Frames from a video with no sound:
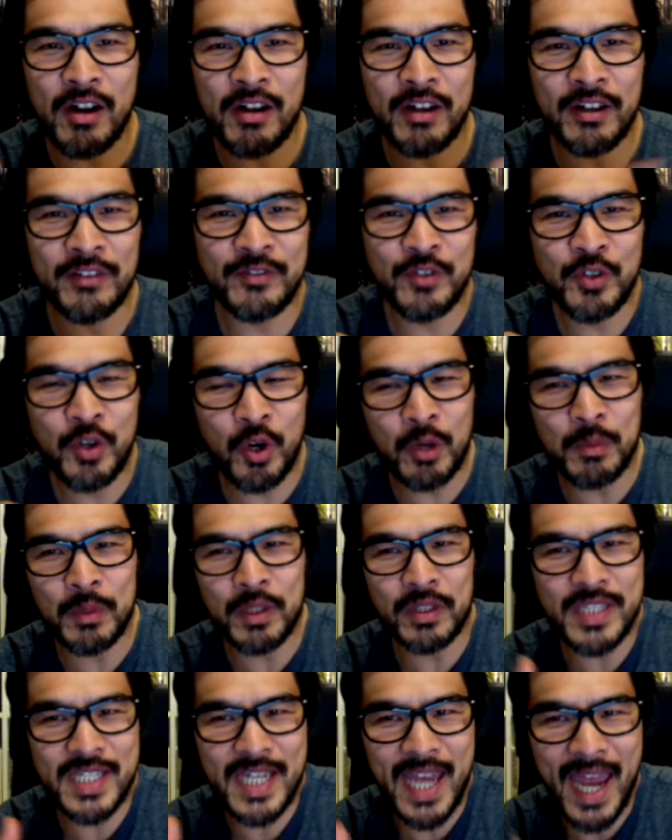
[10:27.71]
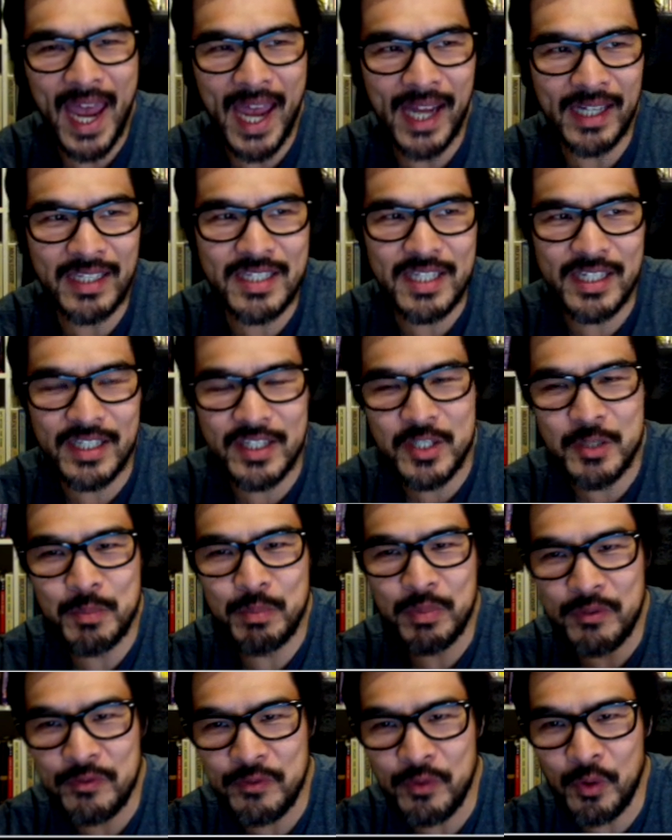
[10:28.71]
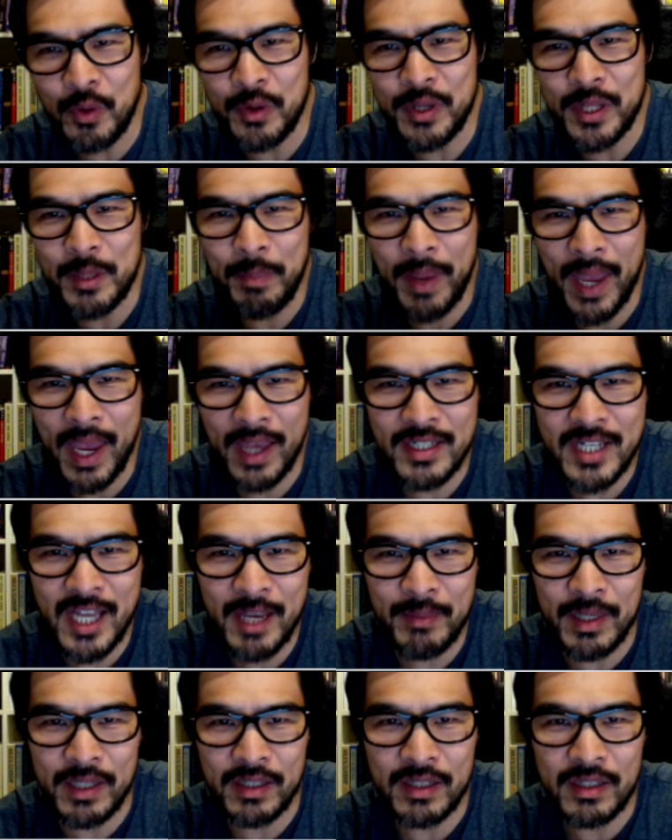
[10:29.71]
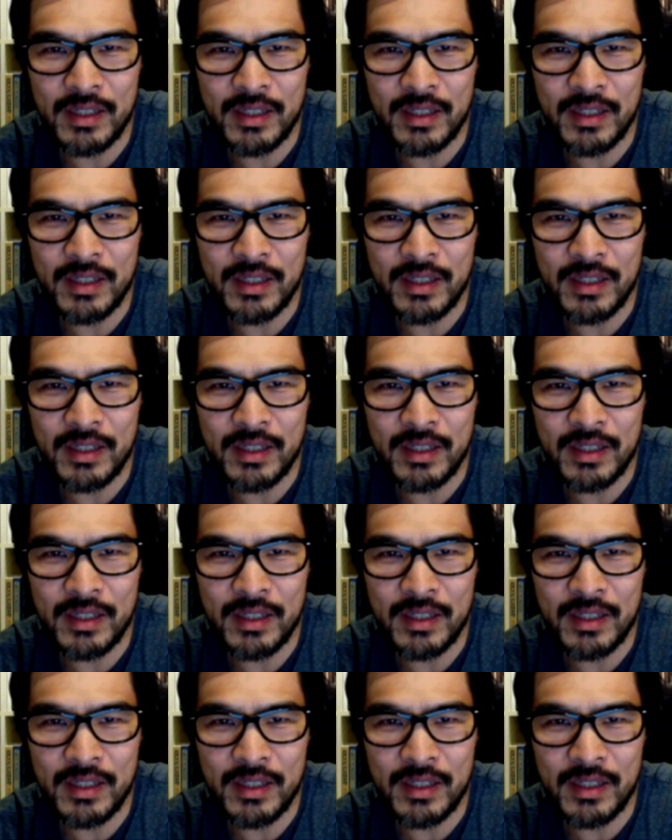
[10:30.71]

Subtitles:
of normal tactics before the pandemic.